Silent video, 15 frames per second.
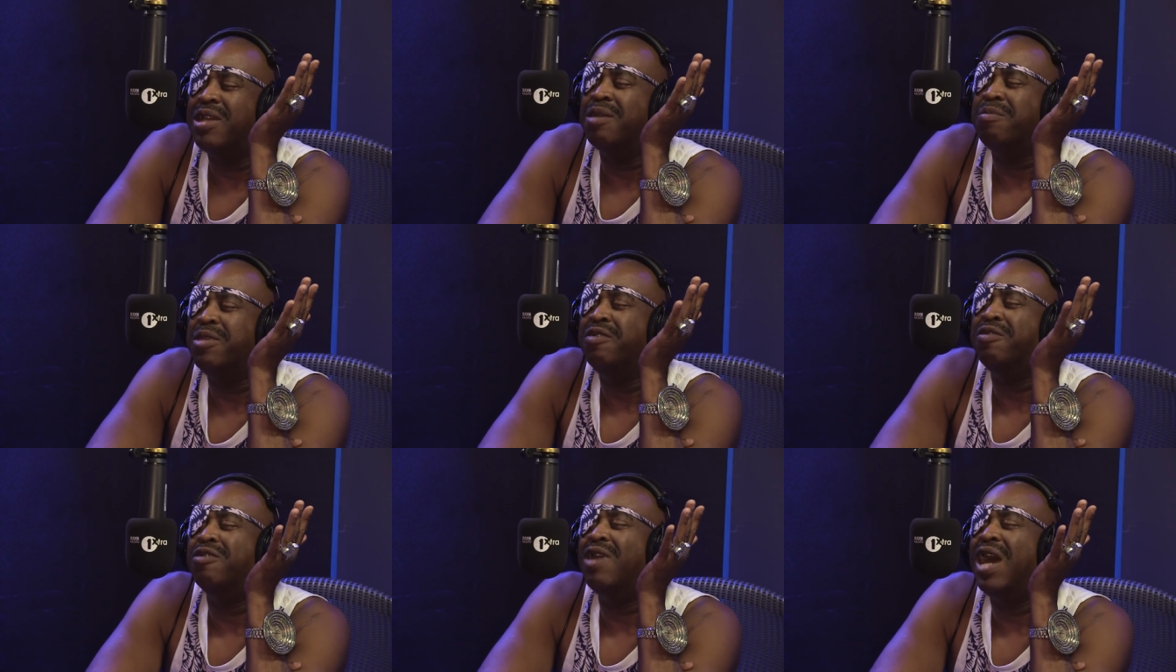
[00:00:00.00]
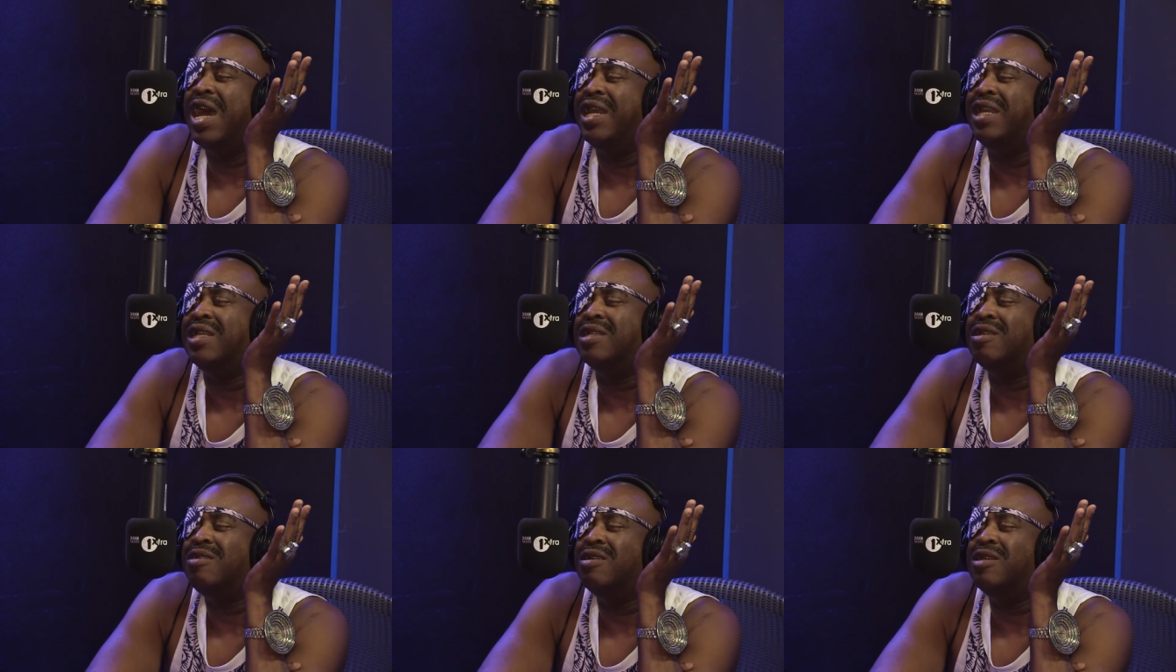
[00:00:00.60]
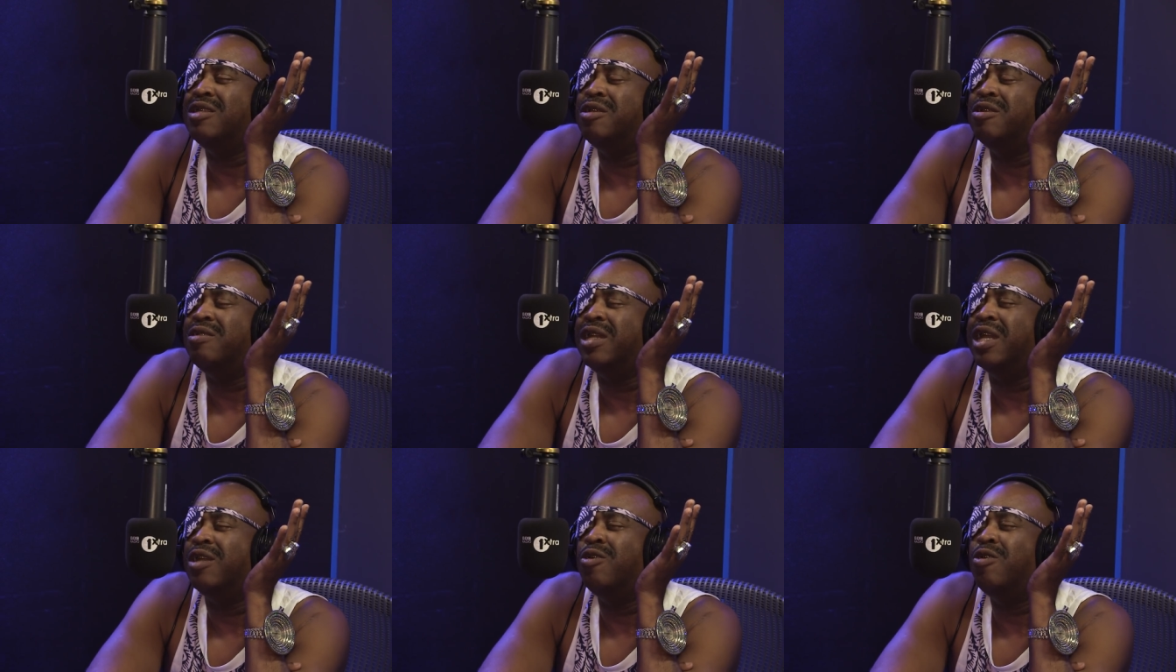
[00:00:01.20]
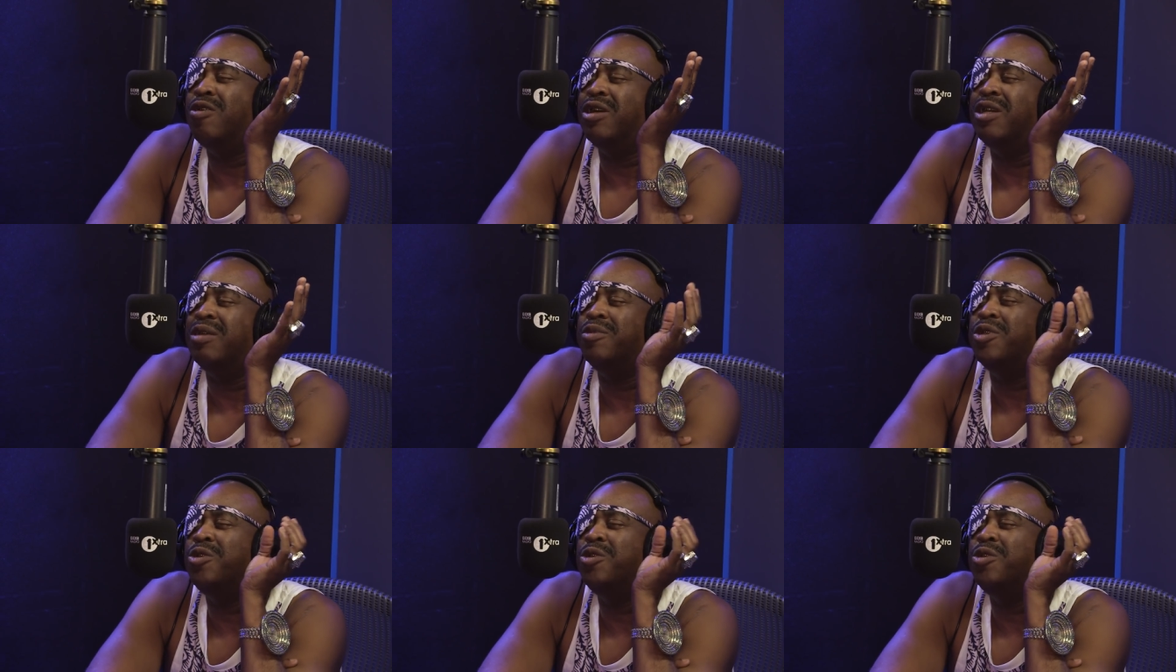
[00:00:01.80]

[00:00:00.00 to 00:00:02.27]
can be variety as long as you don't get caught up